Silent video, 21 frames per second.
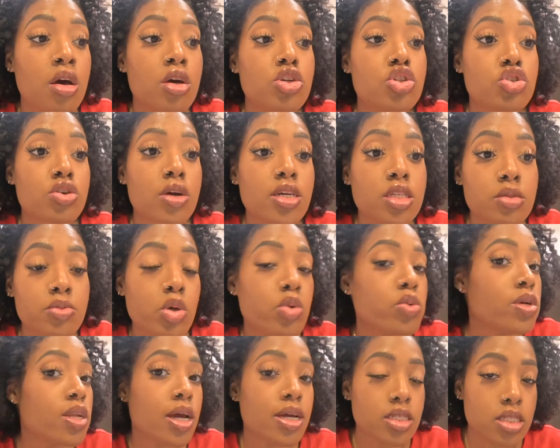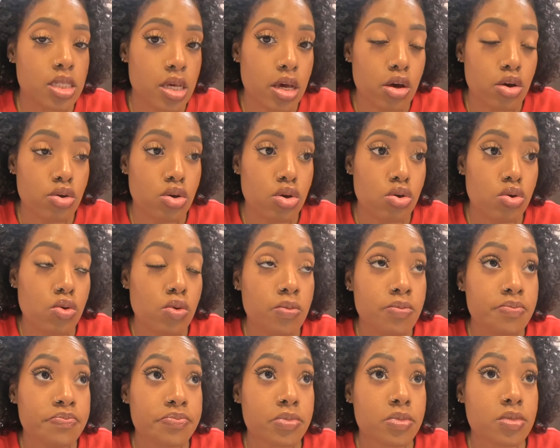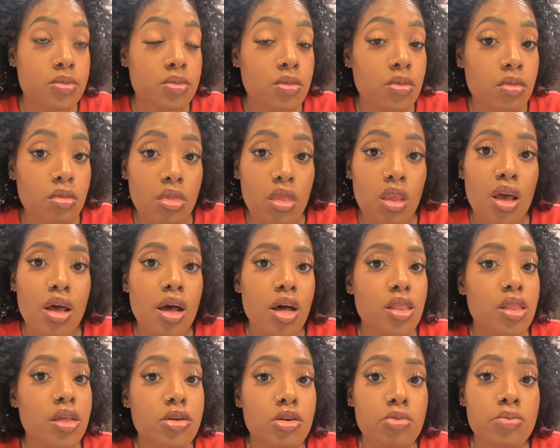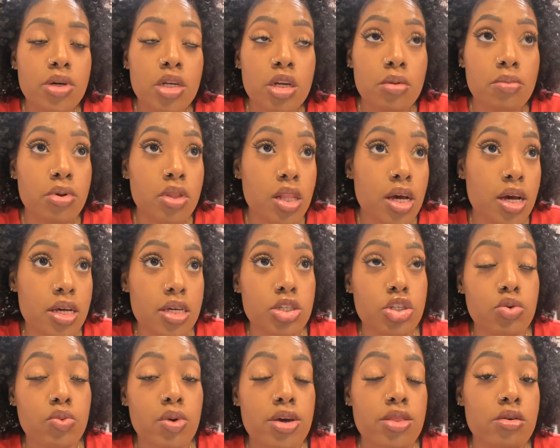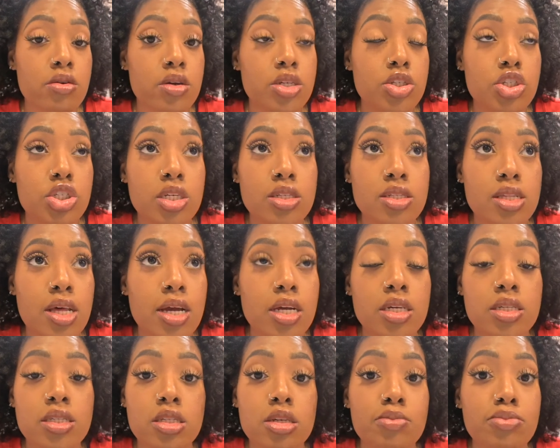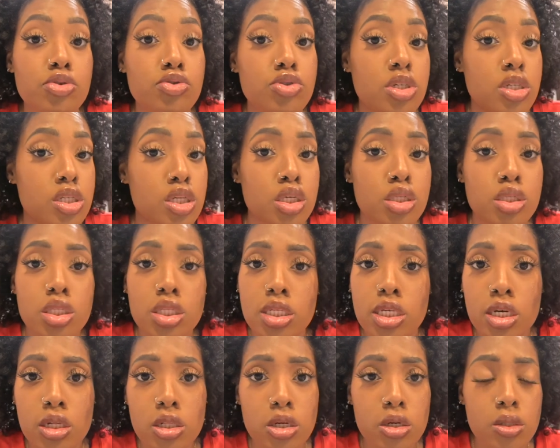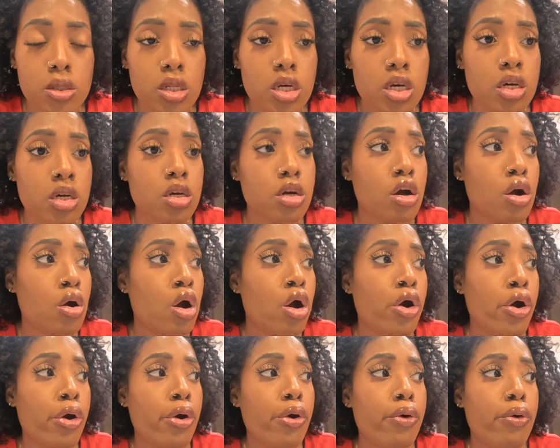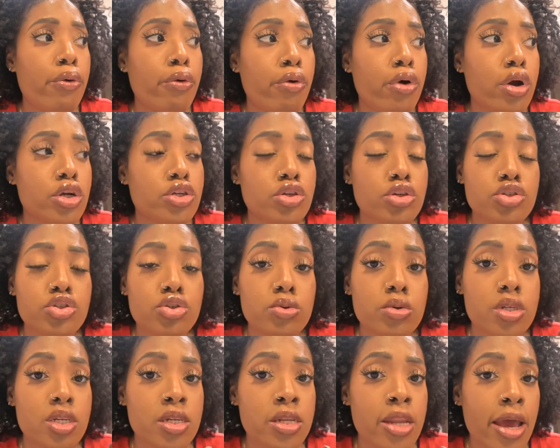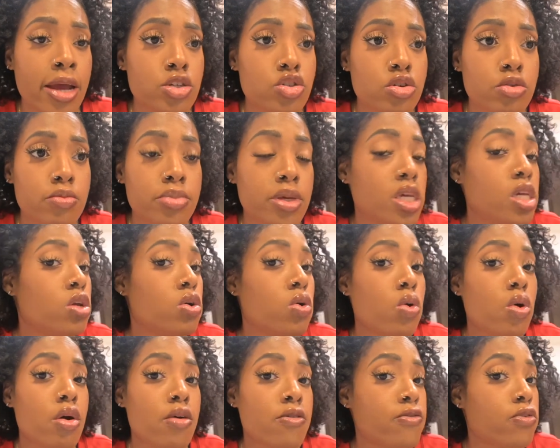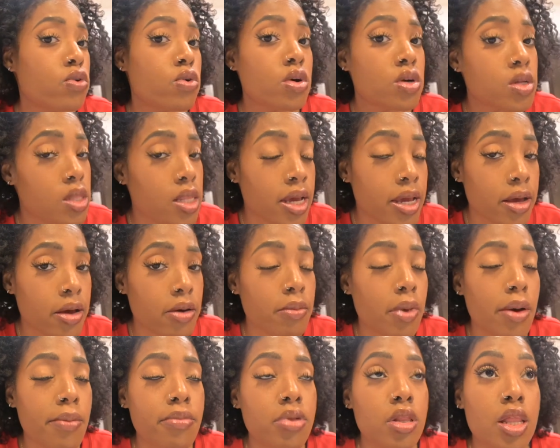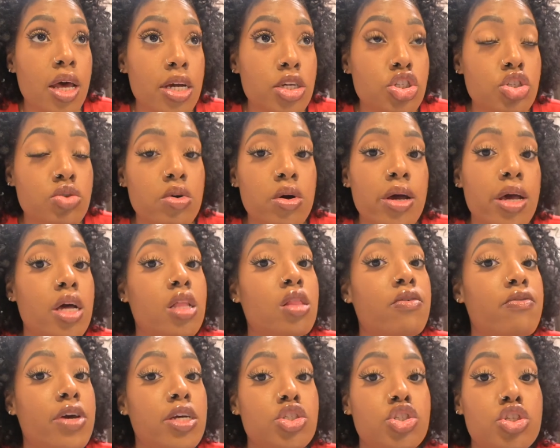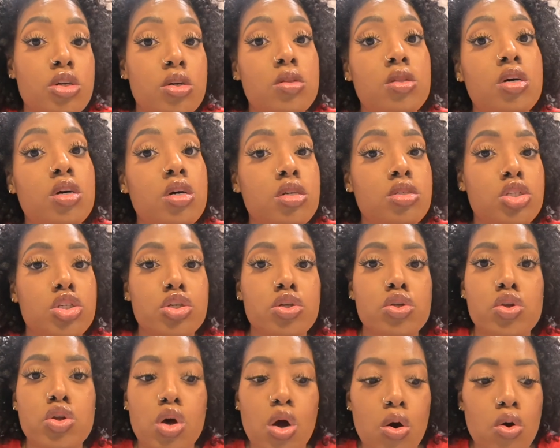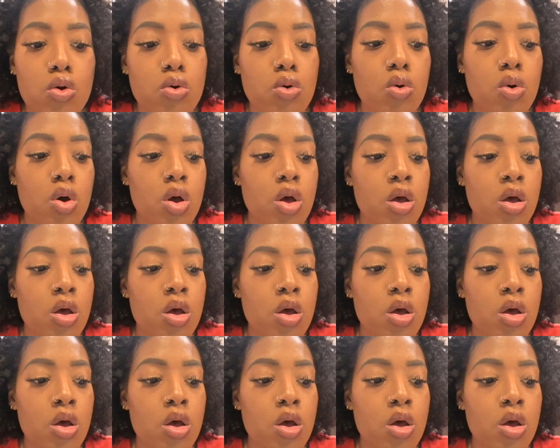trust me when I tell you a little bit of blush, whether it's just like a simple just concealer look or you're doing a natural beat or full glam, blush will elevate your look to no,